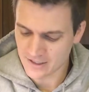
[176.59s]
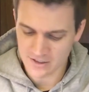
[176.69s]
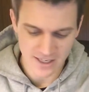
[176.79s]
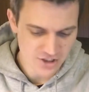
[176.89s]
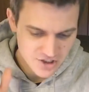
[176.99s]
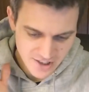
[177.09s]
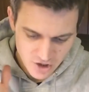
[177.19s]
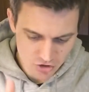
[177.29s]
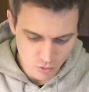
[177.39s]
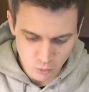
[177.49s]
I just think
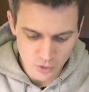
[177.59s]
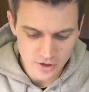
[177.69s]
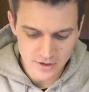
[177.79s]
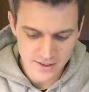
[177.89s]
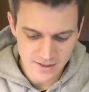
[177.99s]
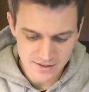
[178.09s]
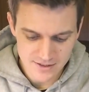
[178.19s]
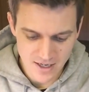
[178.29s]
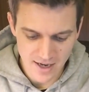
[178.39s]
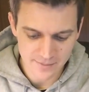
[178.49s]
it's a really
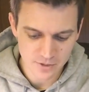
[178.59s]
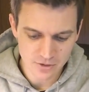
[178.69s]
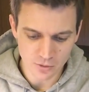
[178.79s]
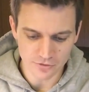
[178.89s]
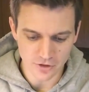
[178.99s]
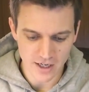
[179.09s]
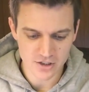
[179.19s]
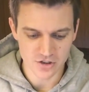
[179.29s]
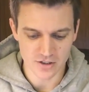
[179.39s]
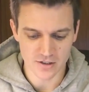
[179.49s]
timely
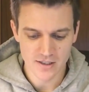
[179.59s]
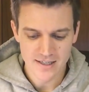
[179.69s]
reflection.